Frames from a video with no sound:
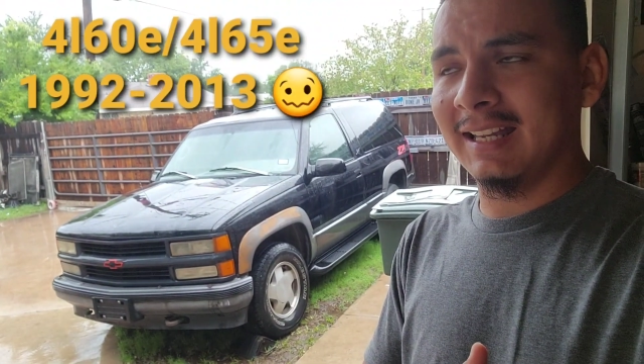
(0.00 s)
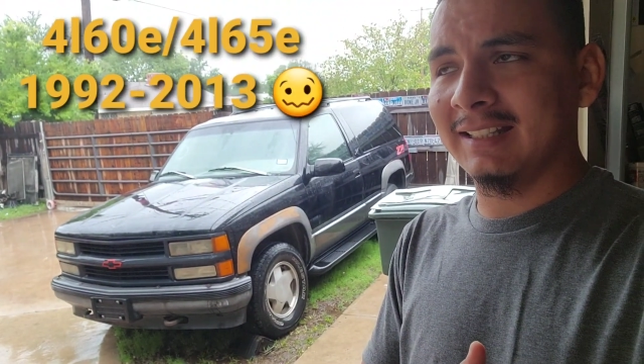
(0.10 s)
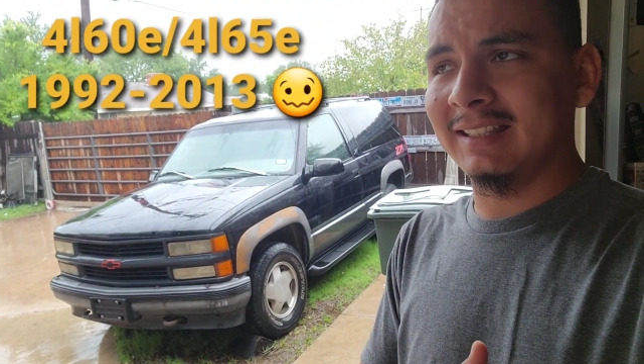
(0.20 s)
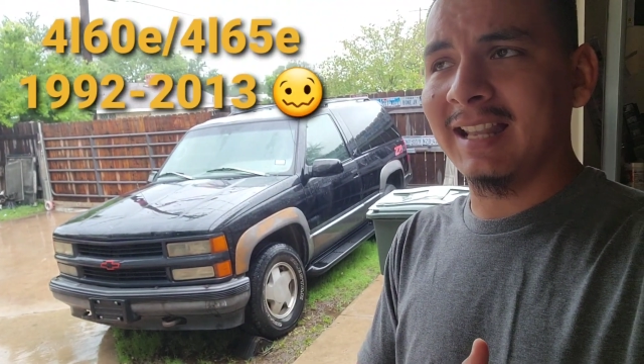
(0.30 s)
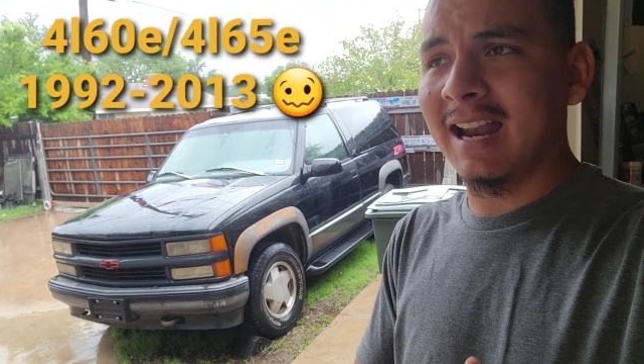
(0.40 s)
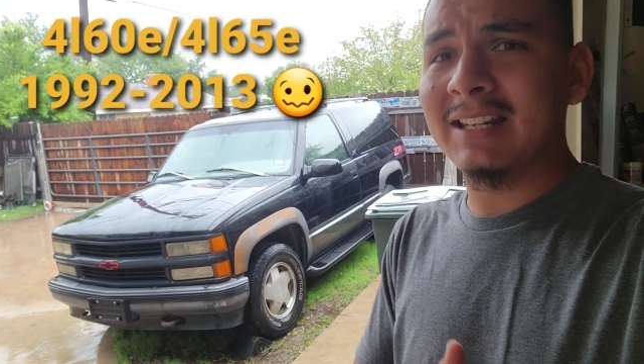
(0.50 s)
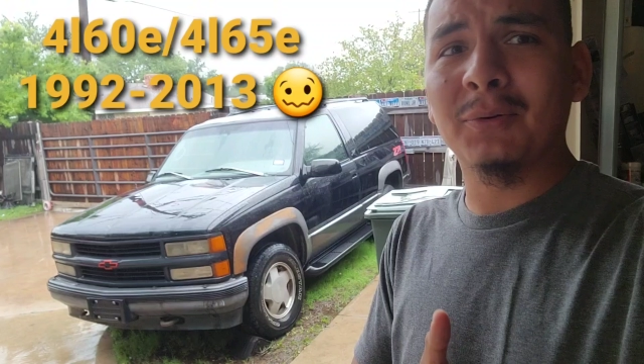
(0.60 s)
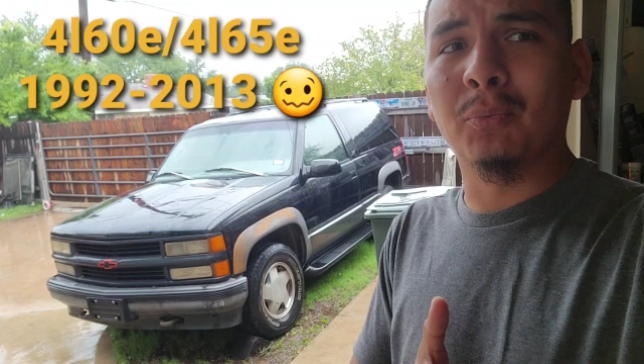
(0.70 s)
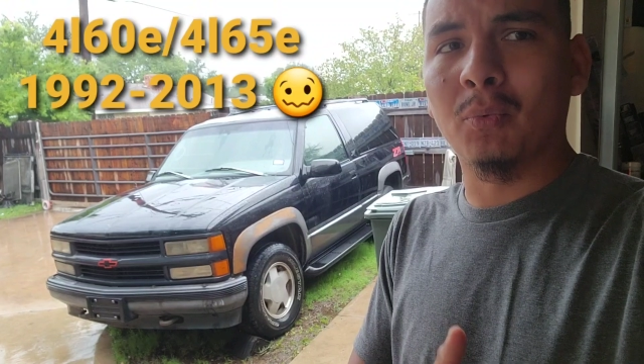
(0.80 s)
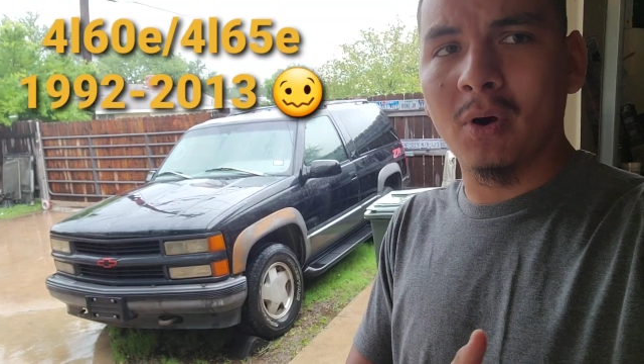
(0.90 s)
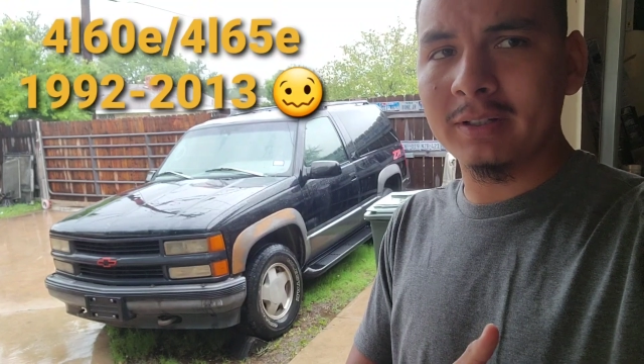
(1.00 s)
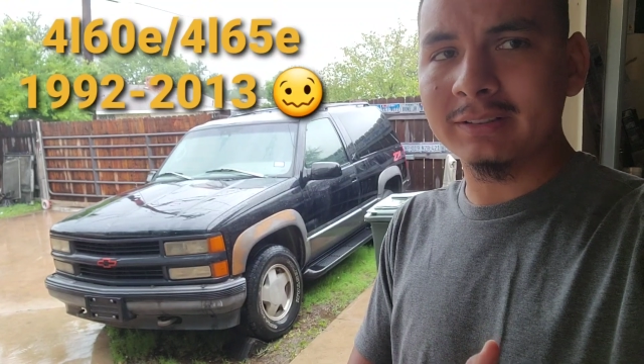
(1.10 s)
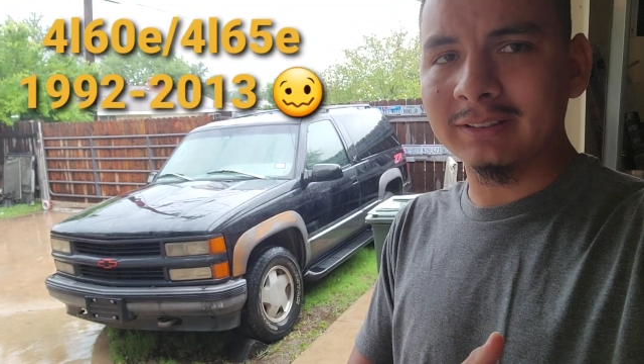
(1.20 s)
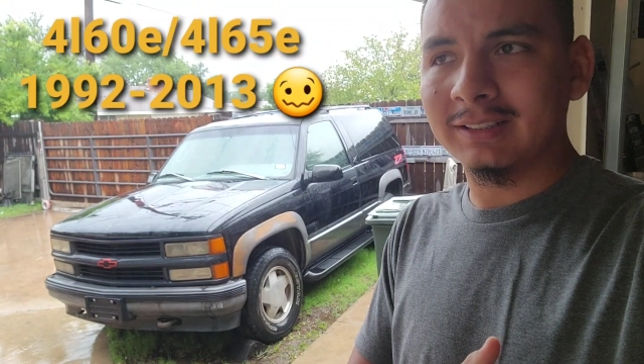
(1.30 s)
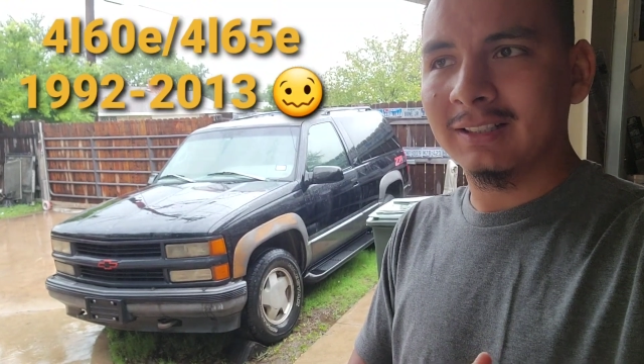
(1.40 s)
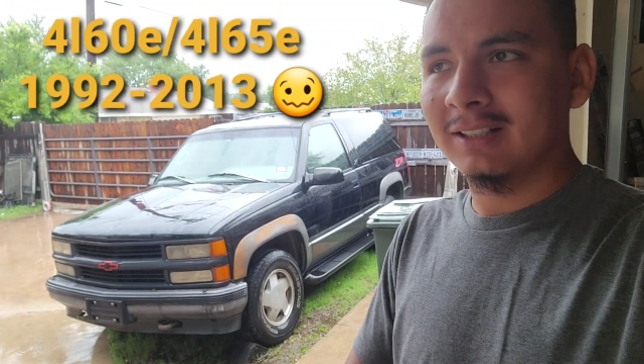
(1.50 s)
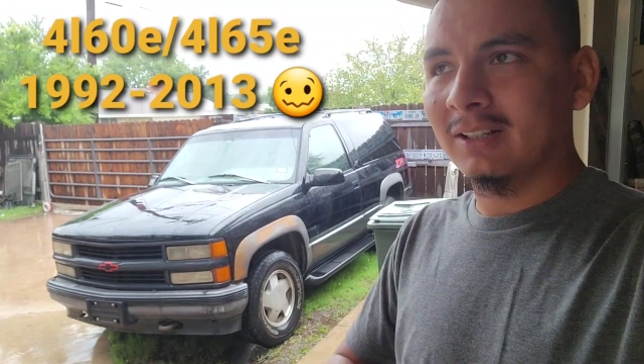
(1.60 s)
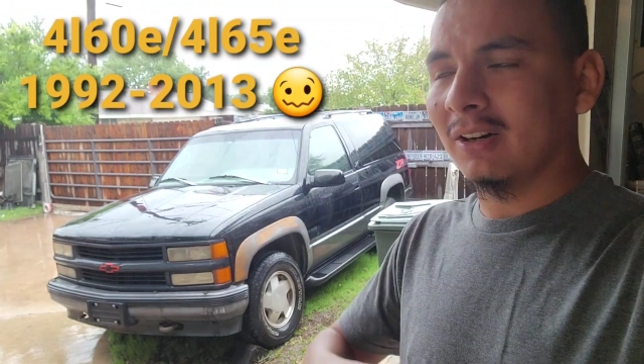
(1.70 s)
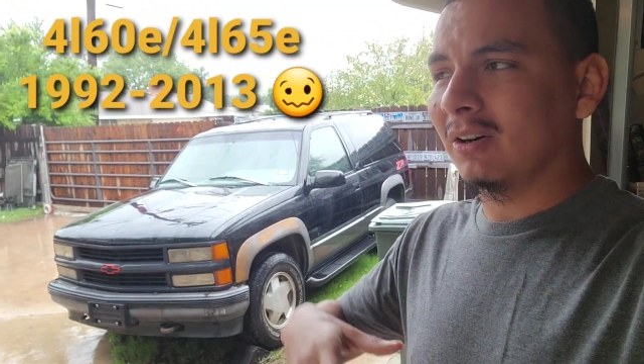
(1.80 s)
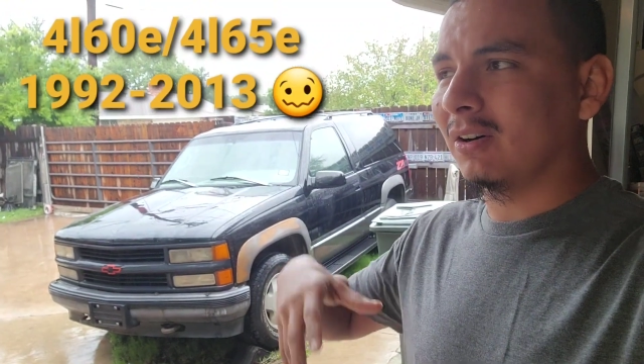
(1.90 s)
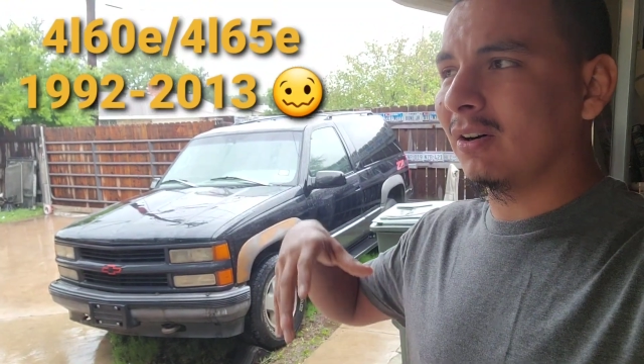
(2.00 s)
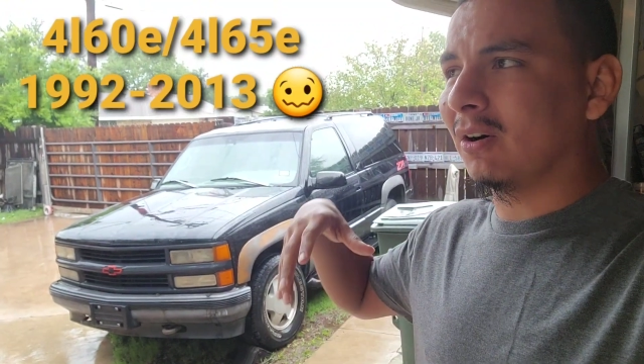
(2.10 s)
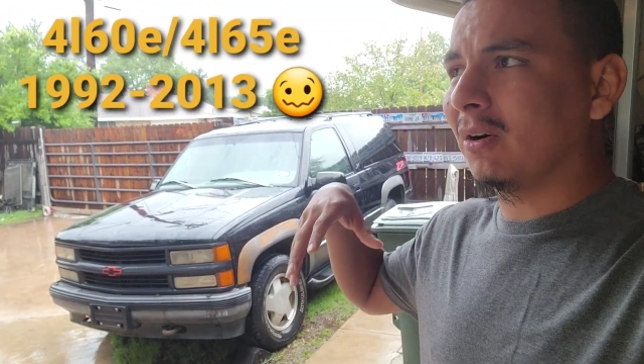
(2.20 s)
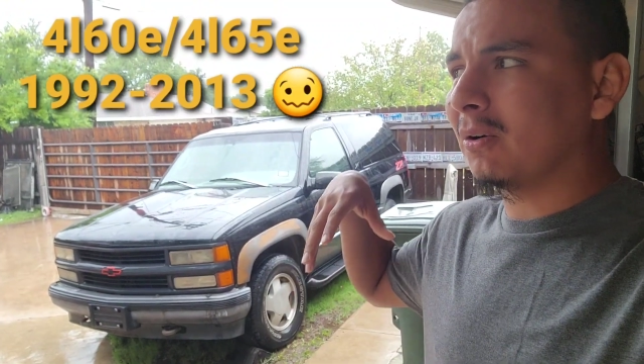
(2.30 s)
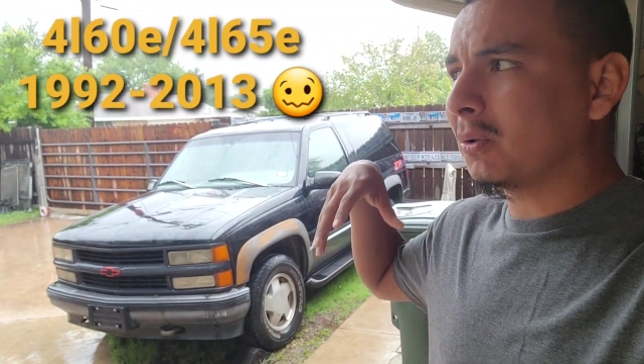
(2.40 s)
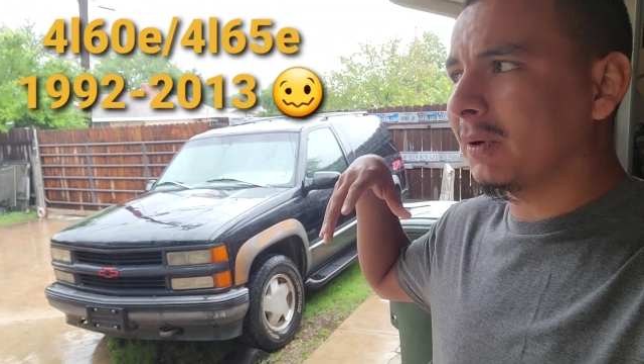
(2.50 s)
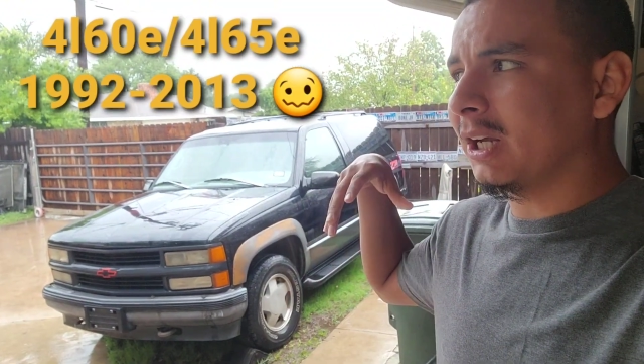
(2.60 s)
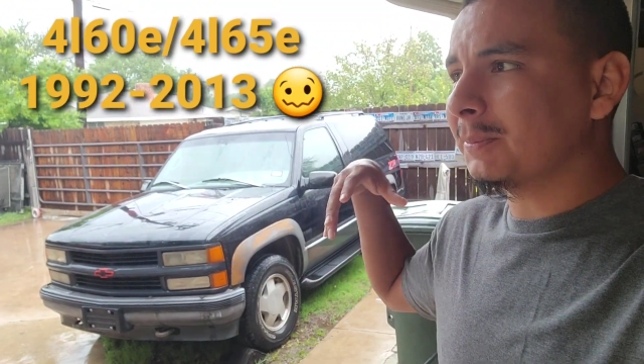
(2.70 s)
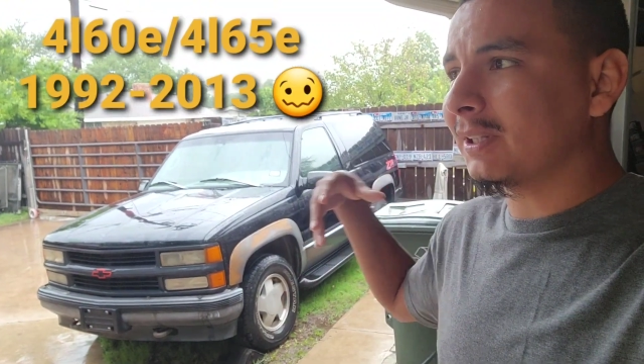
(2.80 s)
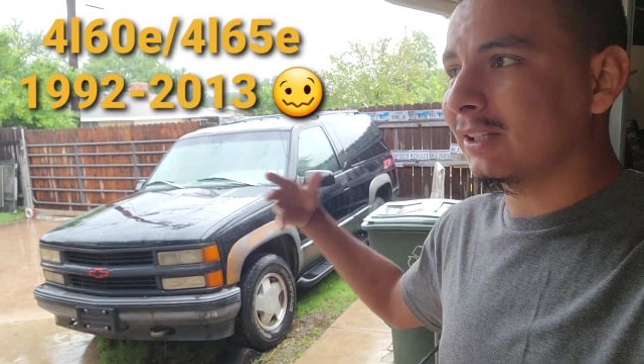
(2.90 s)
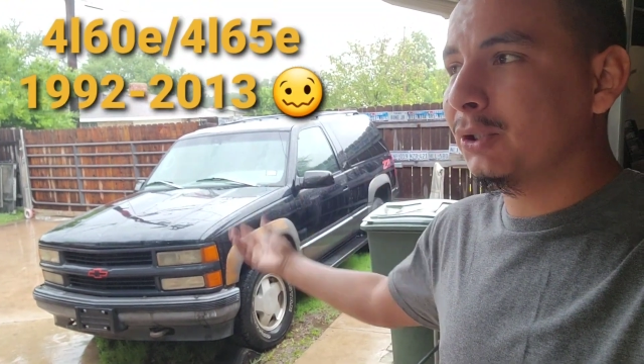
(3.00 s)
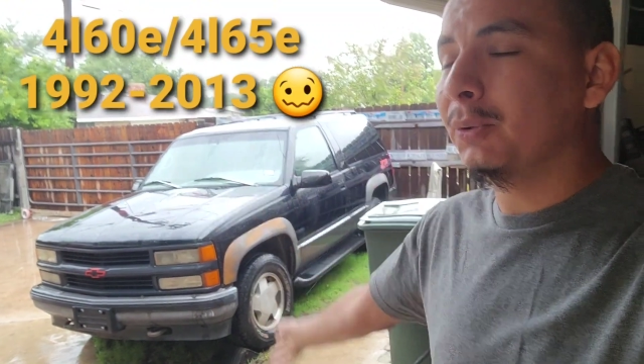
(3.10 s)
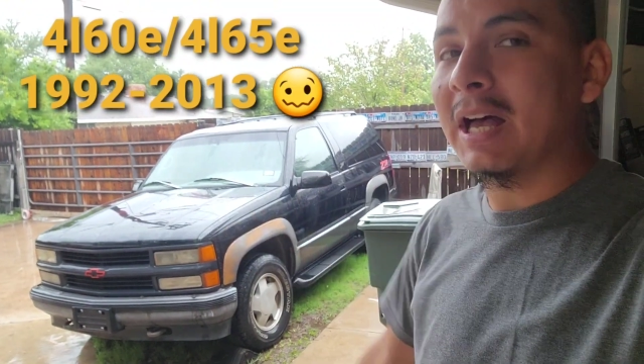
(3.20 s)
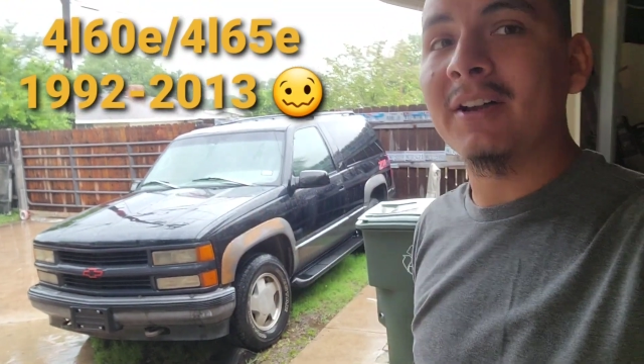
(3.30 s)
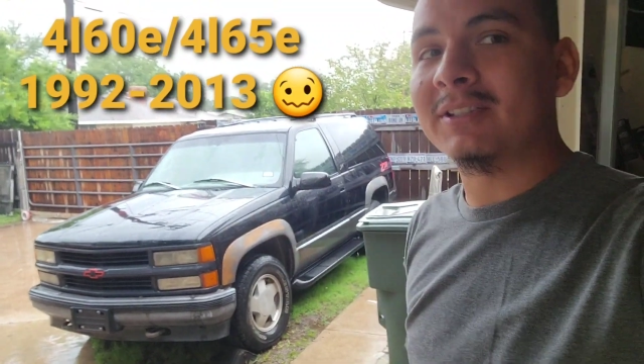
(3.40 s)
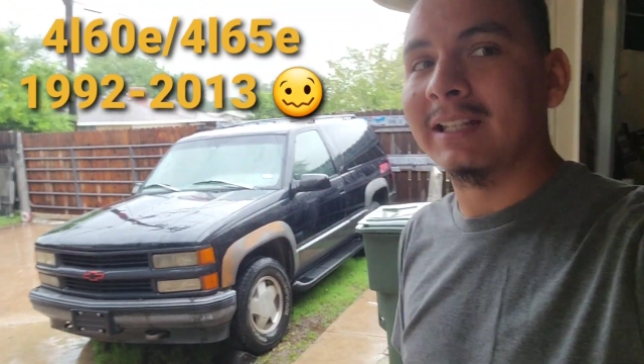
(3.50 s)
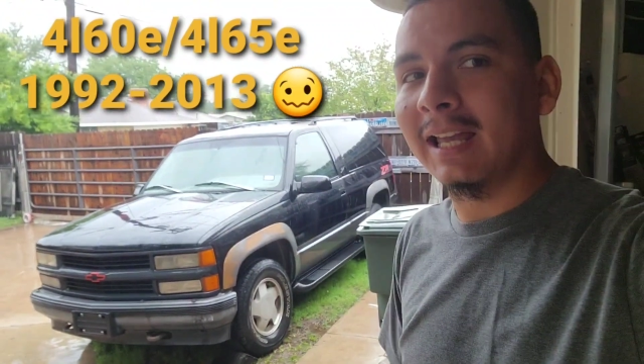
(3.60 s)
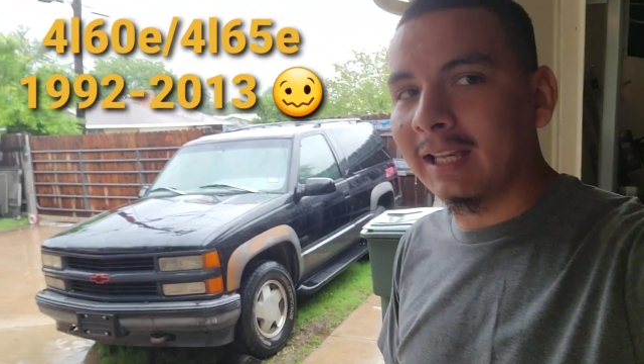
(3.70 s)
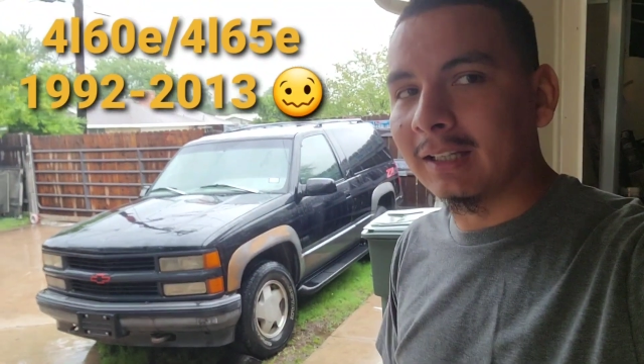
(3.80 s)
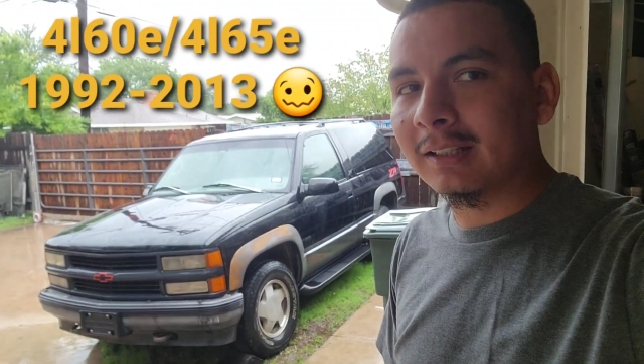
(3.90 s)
91 all the way up to like 2008.